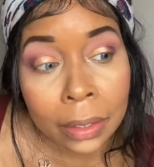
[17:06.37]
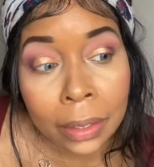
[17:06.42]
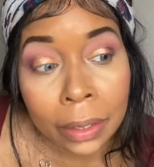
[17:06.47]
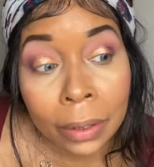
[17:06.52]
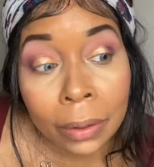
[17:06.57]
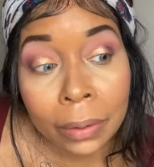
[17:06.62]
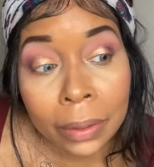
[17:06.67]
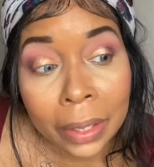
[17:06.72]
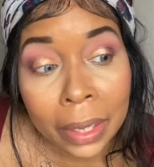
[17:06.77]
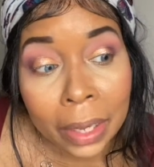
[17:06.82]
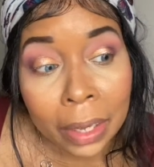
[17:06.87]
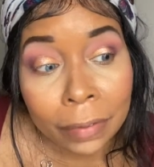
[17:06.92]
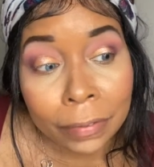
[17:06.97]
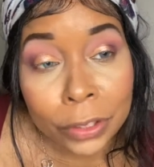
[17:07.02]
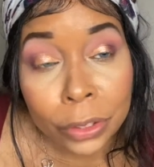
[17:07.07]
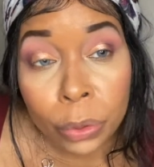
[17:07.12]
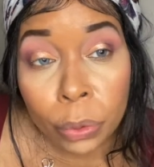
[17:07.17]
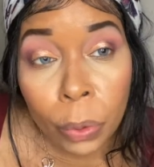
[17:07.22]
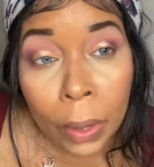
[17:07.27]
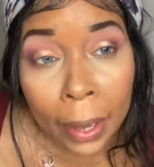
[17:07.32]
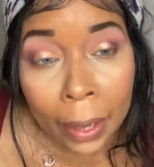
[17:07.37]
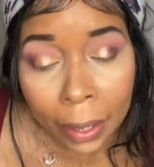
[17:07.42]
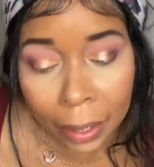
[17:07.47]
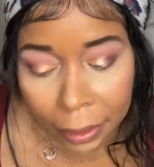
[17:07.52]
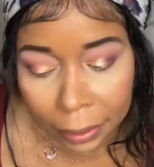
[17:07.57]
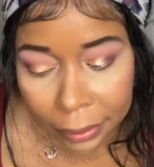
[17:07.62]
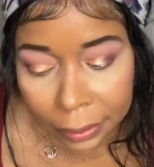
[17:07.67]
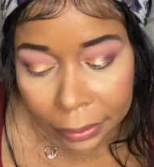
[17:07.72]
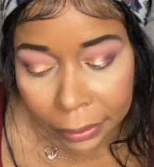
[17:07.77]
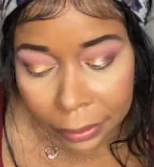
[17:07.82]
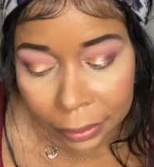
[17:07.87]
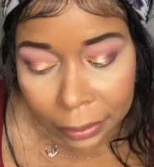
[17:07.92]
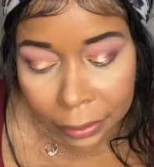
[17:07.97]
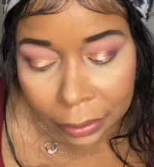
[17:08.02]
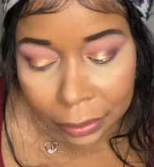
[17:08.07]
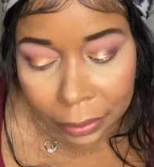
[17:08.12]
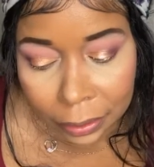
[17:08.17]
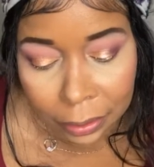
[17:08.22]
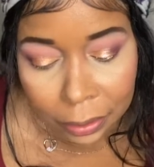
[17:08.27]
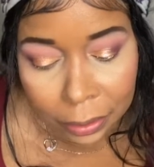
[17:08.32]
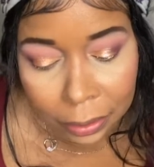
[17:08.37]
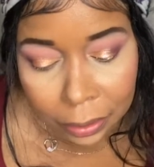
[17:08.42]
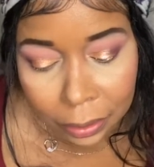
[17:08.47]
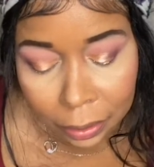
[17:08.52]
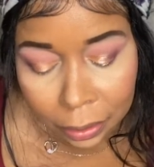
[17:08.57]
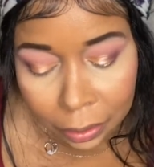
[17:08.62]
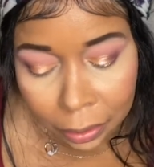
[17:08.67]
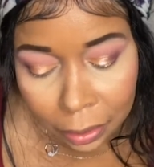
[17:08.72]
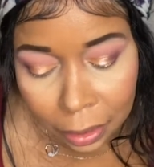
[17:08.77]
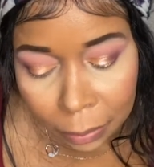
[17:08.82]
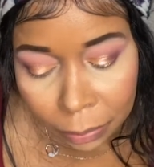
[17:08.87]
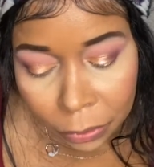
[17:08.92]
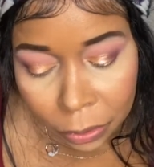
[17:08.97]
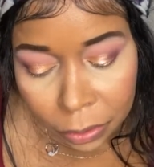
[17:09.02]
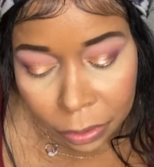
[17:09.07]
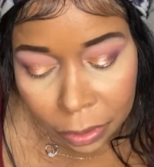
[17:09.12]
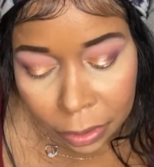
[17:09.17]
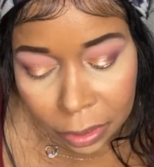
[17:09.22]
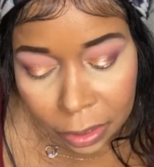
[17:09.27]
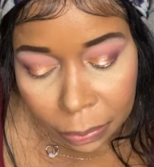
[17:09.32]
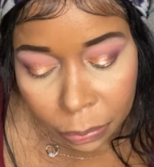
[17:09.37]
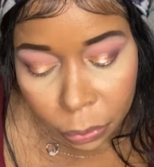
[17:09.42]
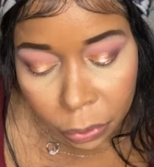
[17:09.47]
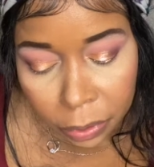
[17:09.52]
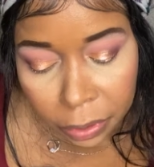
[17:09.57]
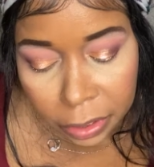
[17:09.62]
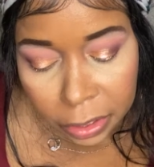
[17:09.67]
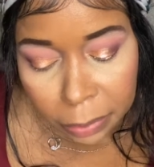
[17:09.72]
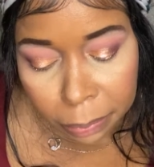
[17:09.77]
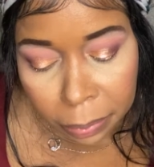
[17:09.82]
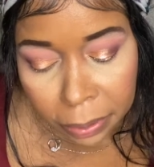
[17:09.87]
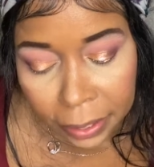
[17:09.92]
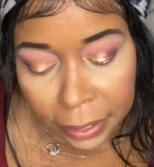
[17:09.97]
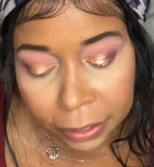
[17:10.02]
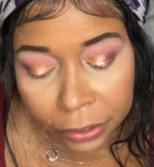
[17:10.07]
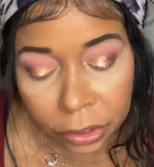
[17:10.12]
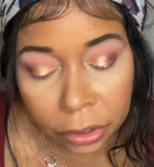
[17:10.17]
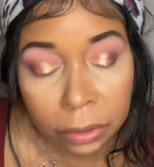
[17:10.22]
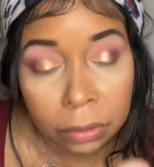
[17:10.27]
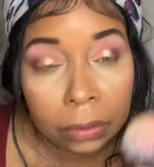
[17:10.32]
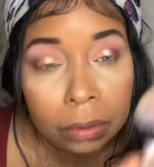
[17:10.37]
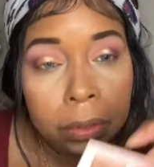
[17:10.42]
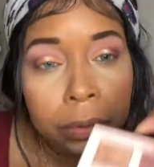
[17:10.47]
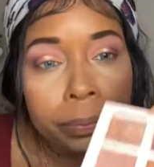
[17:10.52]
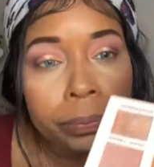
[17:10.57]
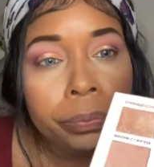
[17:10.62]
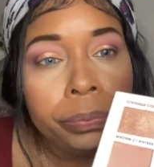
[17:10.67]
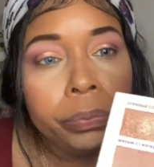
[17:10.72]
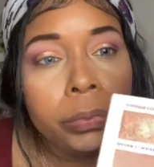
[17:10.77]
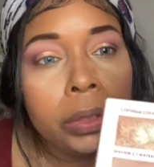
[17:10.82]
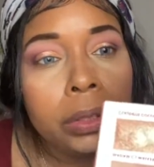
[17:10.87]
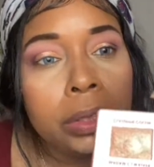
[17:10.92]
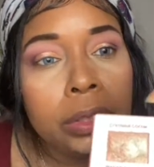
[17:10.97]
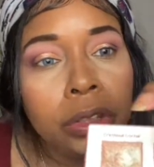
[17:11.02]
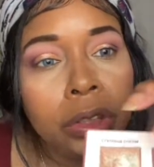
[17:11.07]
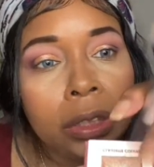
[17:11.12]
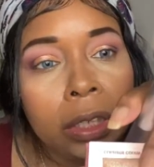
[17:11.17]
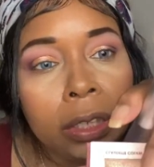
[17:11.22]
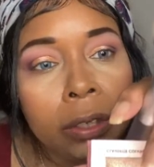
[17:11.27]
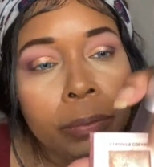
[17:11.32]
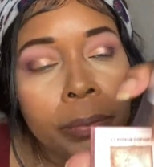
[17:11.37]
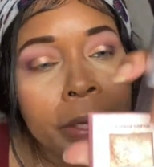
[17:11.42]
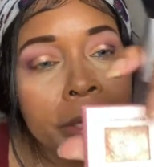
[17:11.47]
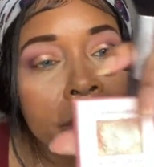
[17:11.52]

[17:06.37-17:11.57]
only have 2 eyes. I'm using some more of this blush, this shade